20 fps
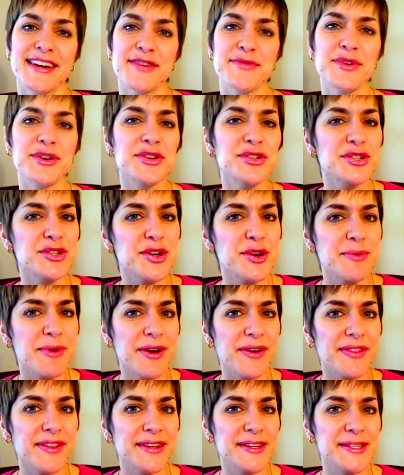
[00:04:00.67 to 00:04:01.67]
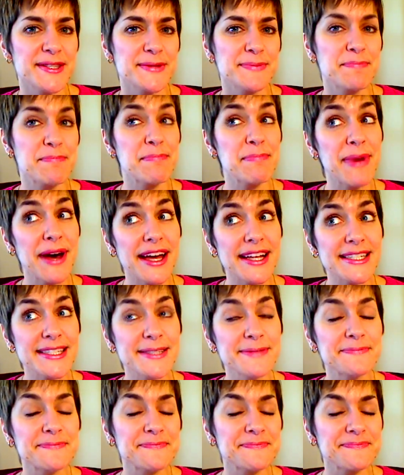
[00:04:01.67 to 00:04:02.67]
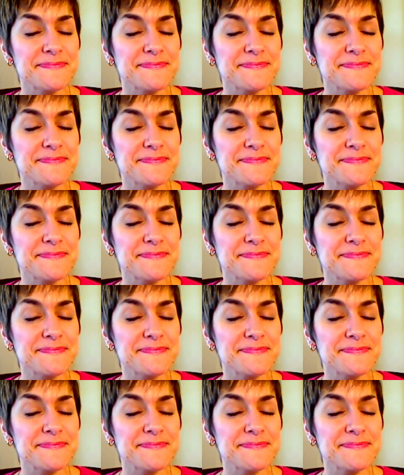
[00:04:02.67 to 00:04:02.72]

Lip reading: I want to share about this, but